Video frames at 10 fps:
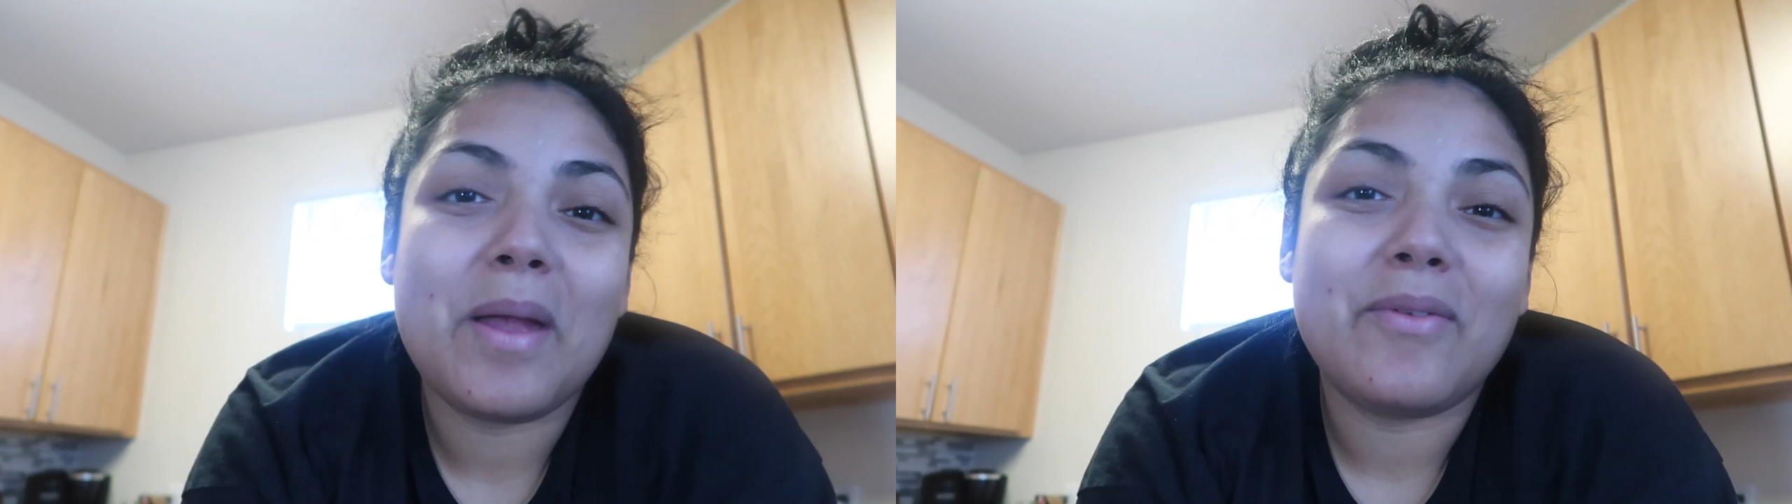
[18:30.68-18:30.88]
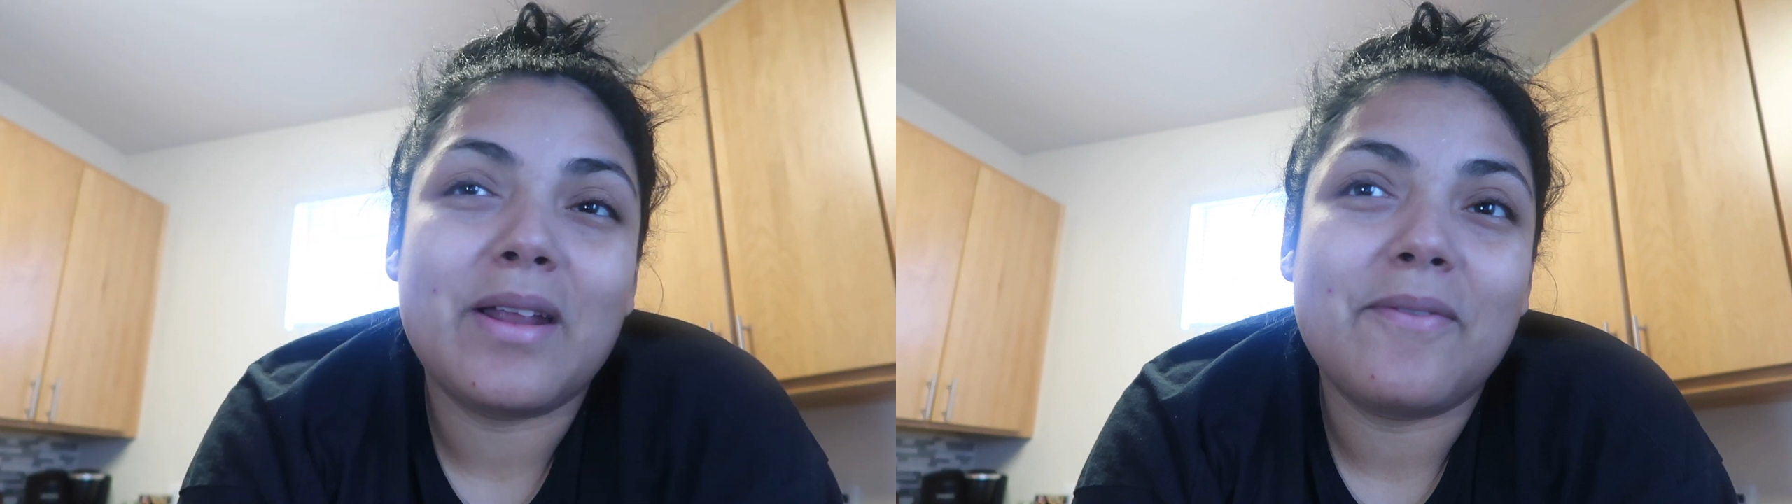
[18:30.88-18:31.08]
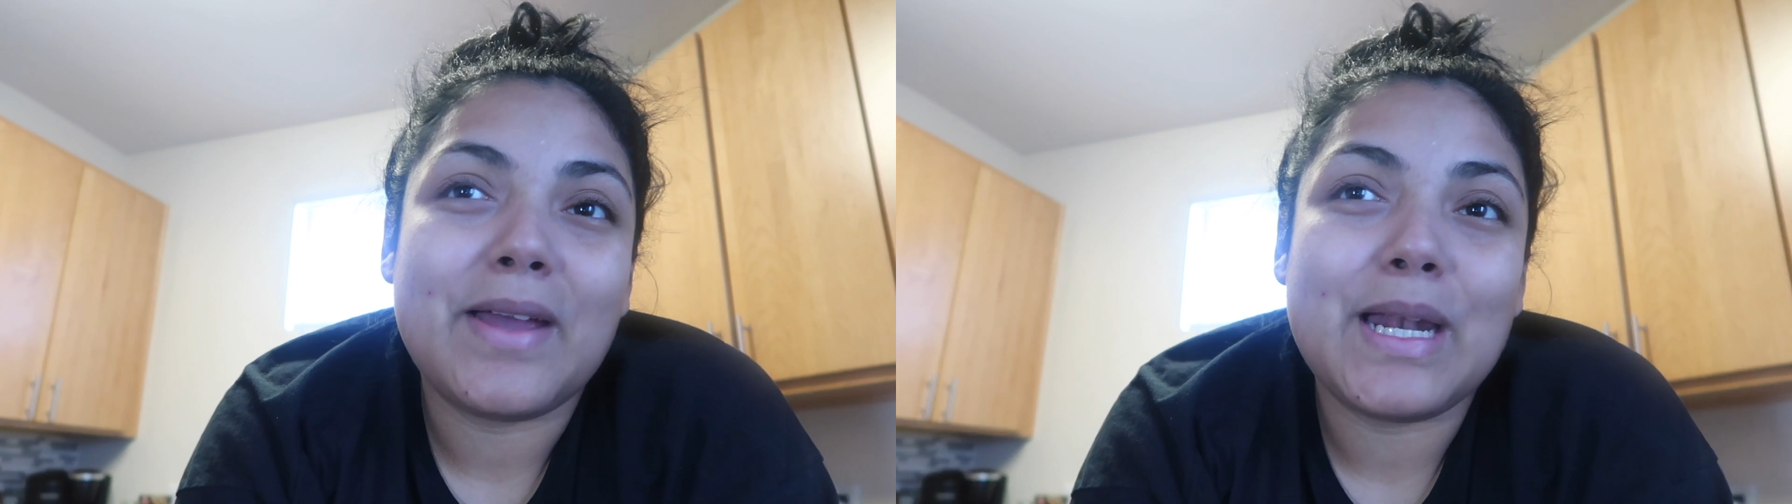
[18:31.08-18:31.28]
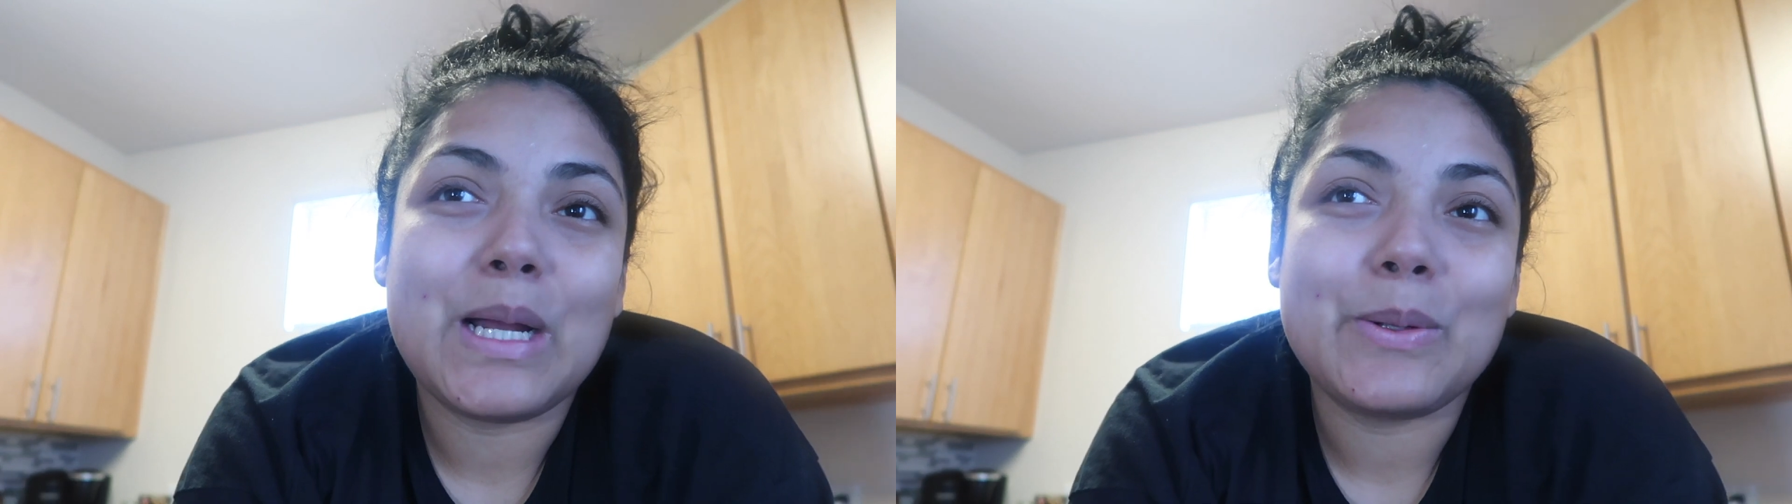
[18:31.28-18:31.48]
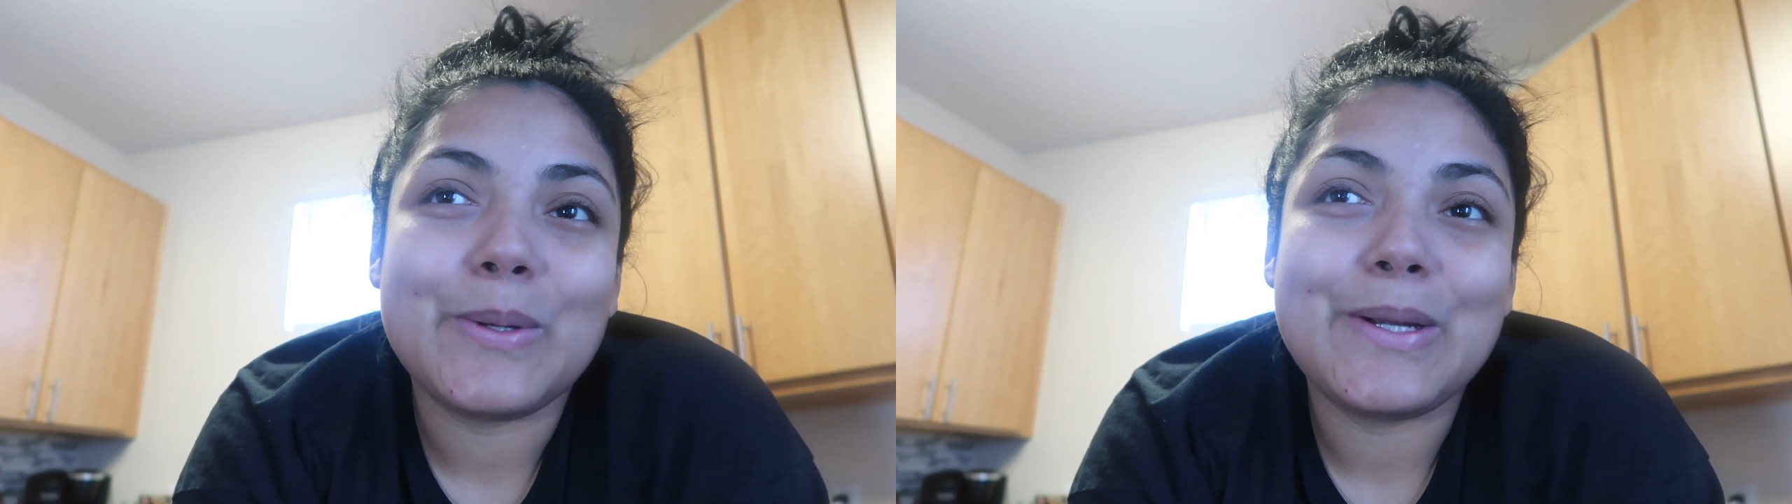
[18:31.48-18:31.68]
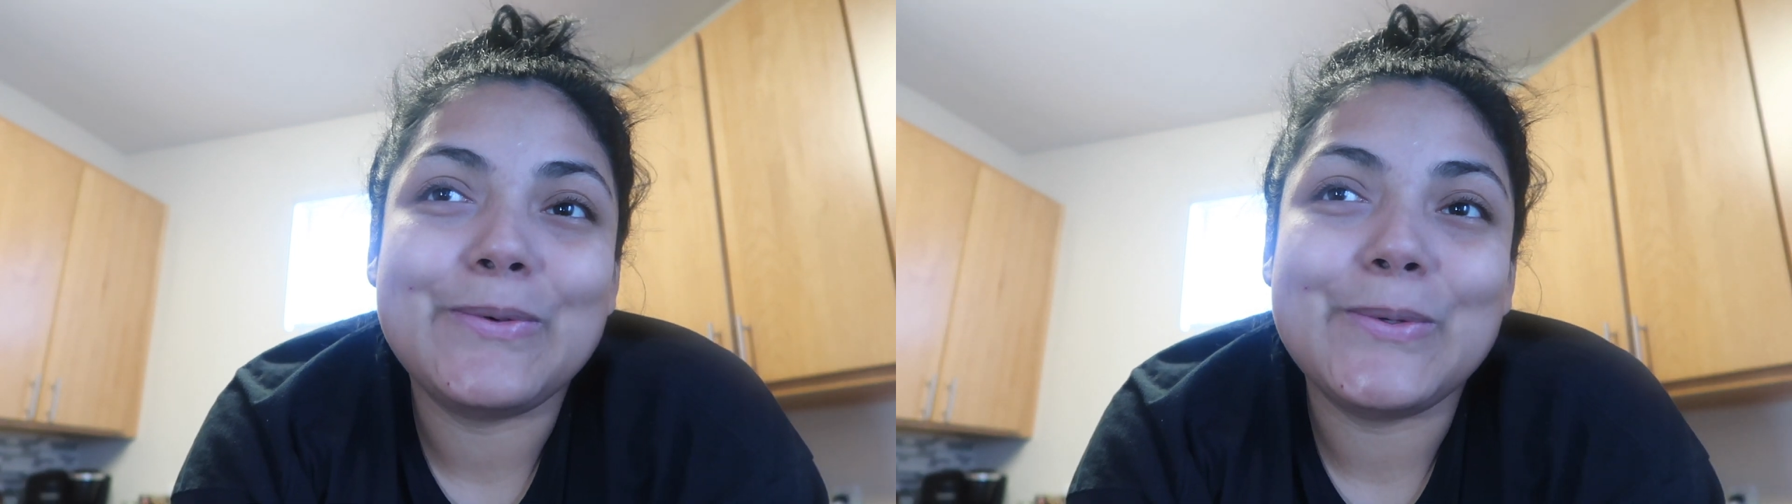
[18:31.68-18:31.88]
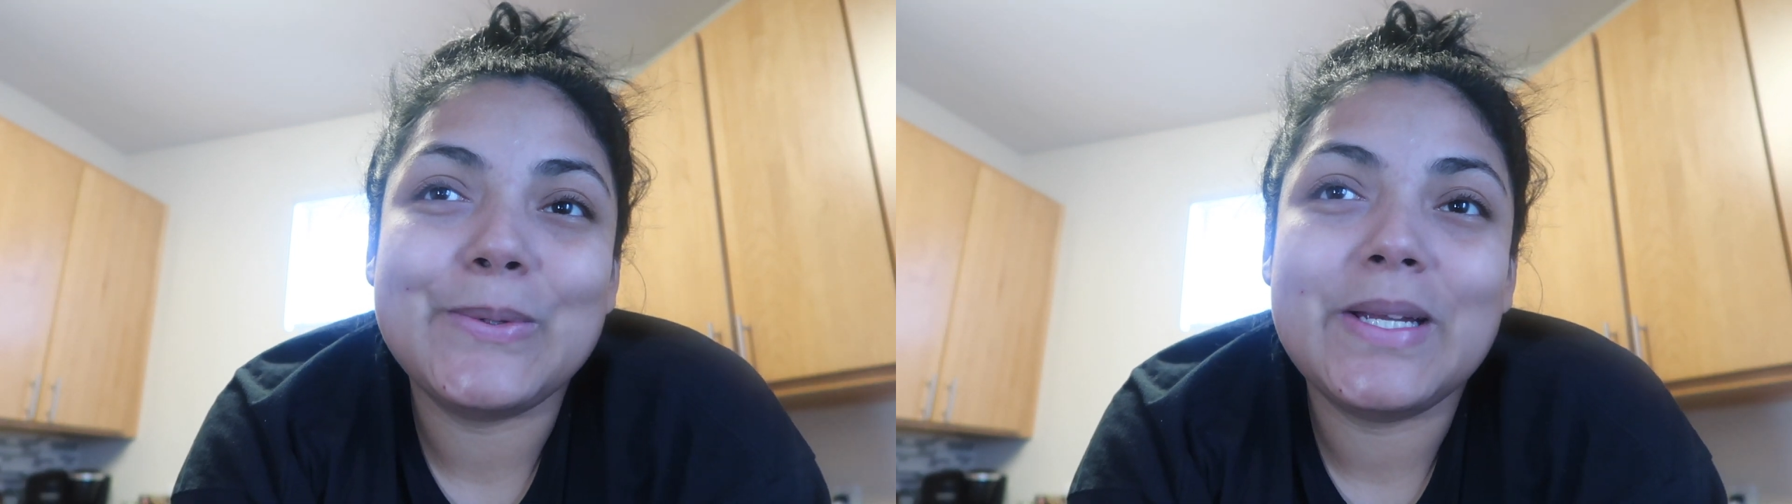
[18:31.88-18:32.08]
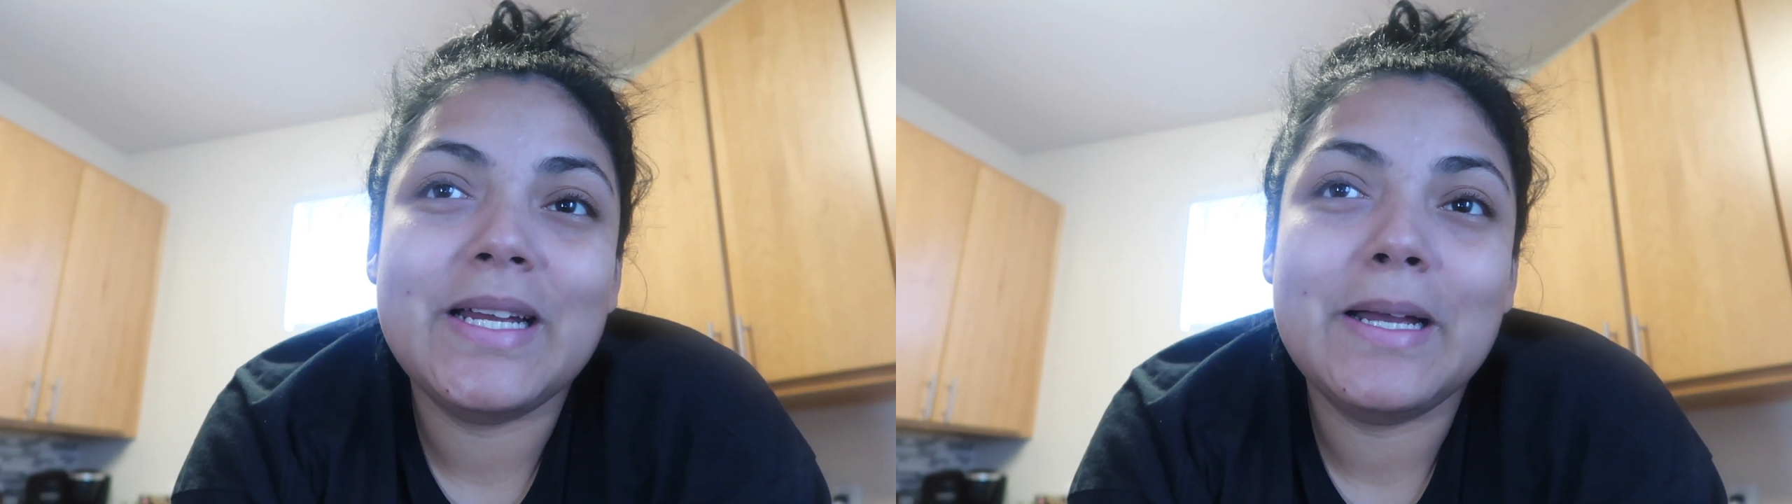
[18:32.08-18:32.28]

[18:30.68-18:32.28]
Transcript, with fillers: I'm not really a fan of Ecuadorian food.